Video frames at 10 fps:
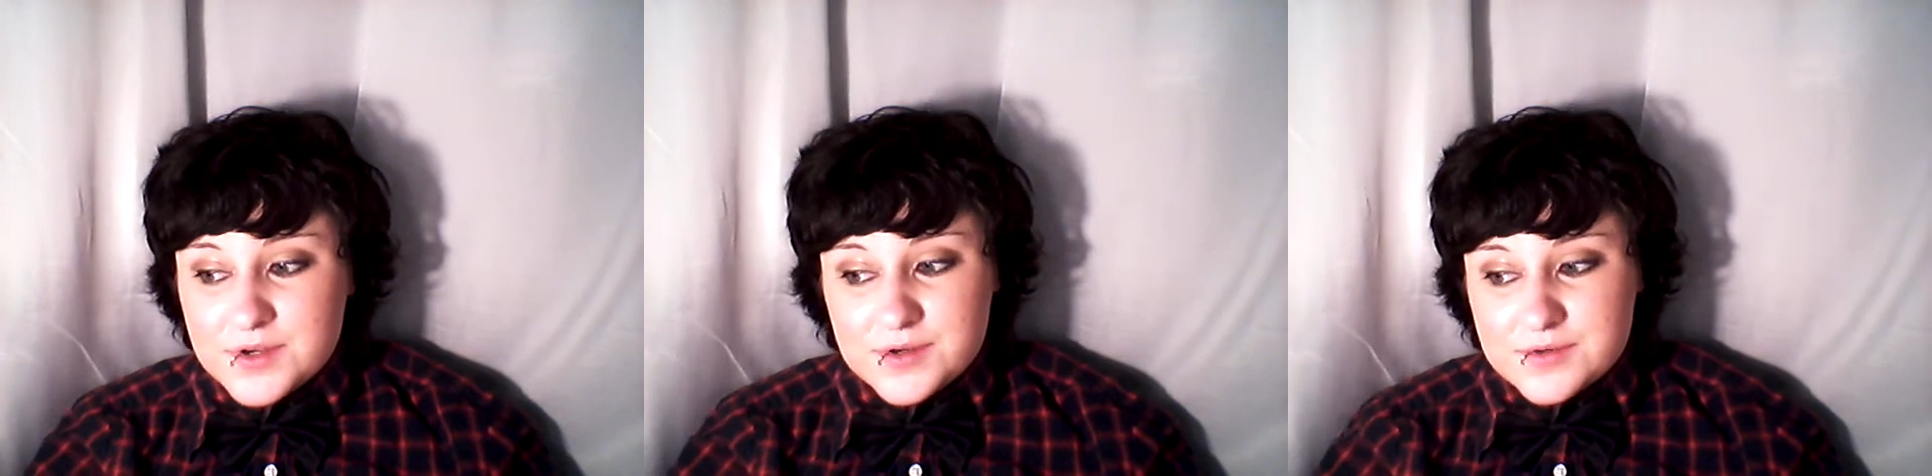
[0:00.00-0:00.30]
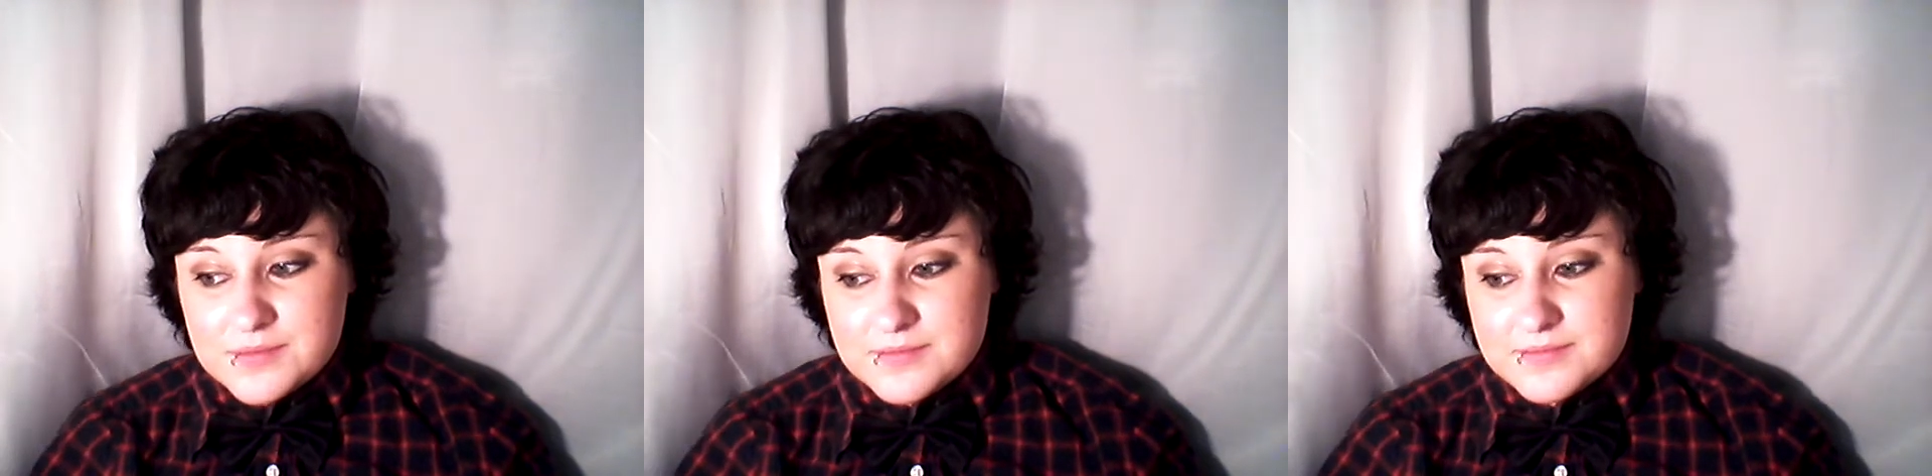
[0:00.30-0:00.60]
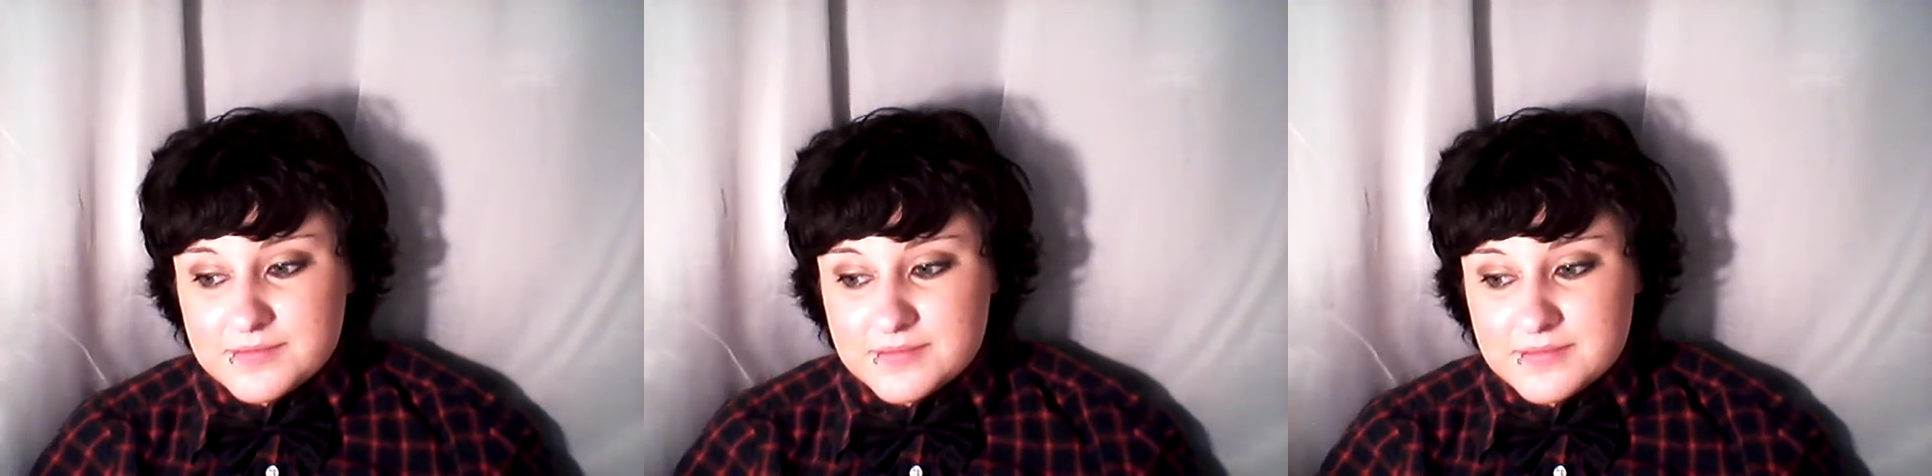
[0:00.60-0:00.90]
know.
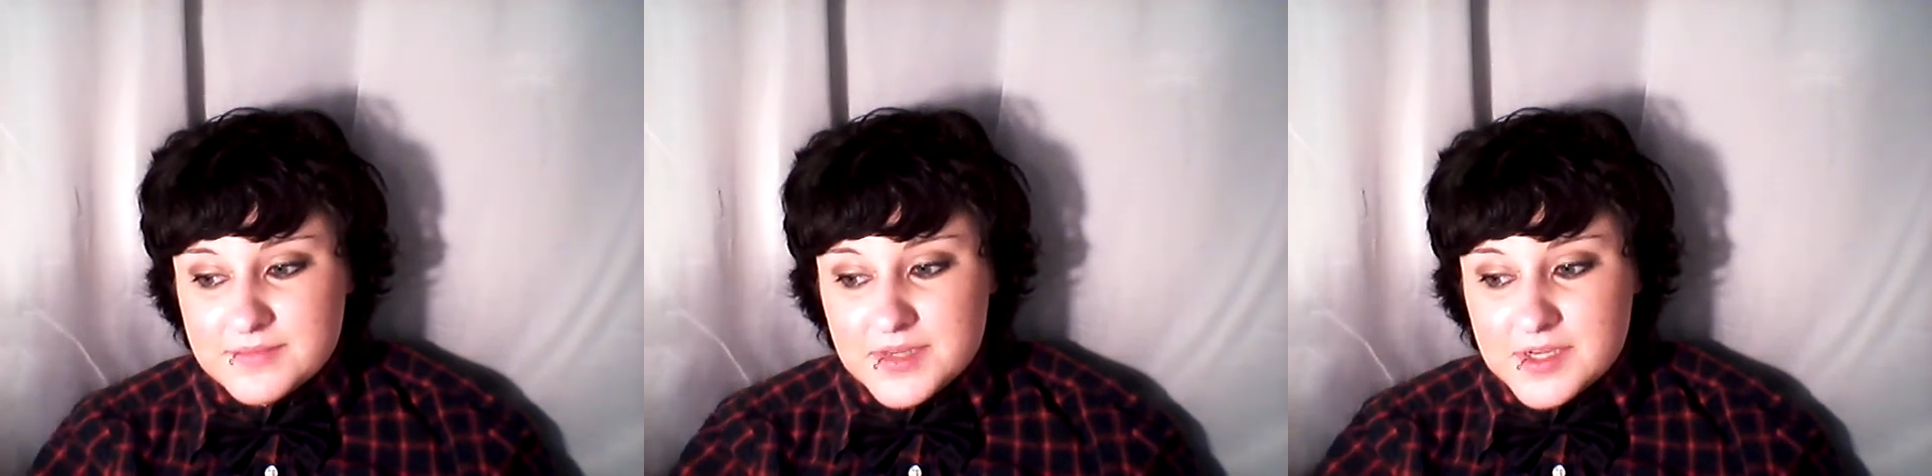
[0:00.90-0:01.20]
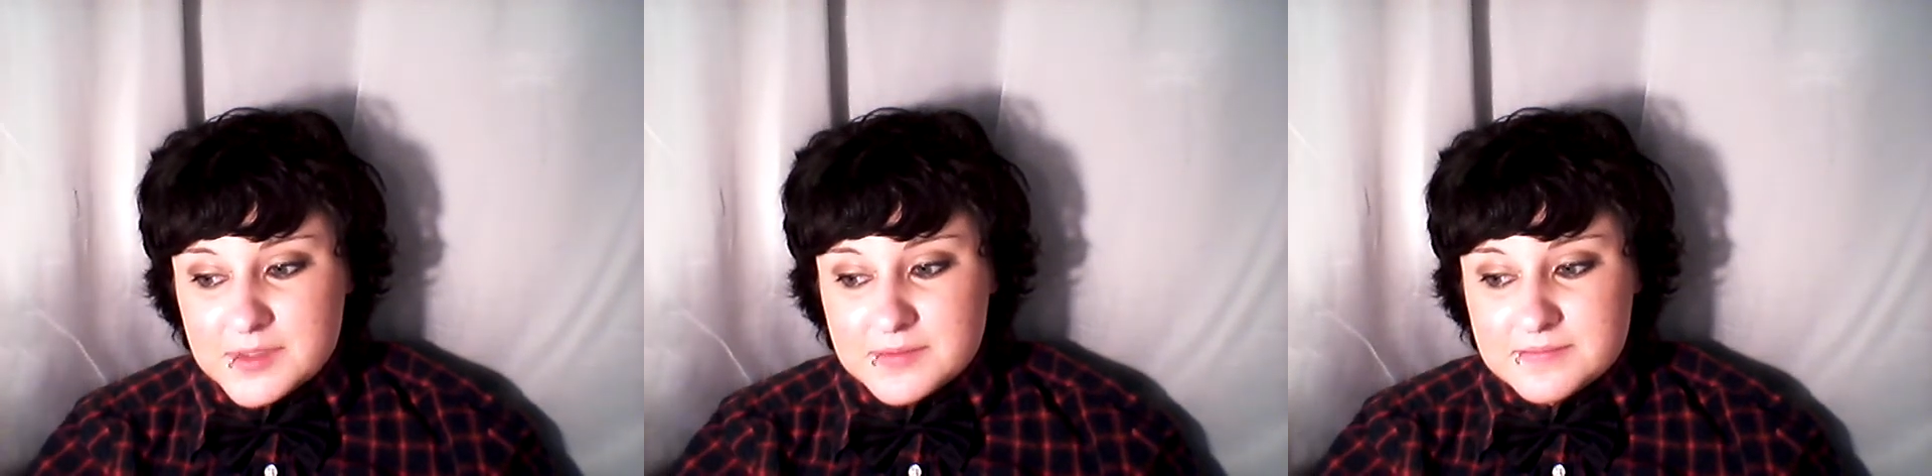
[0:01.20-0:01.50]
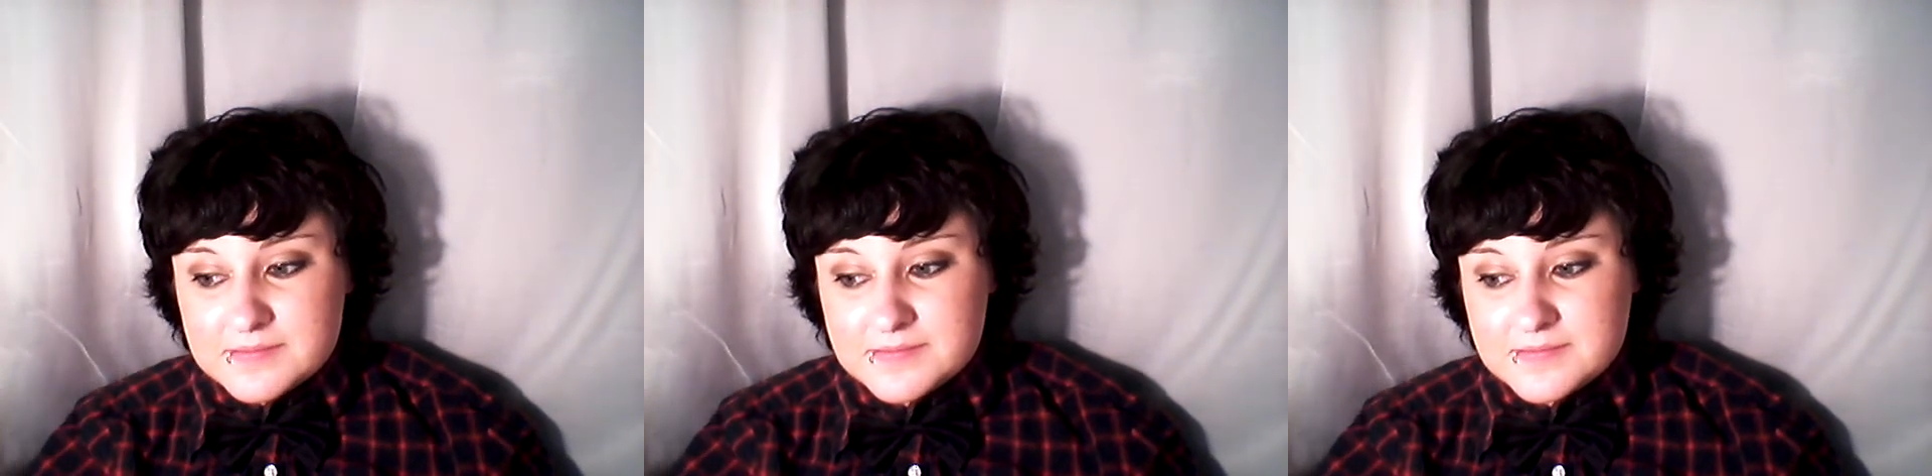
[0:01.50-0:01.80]
I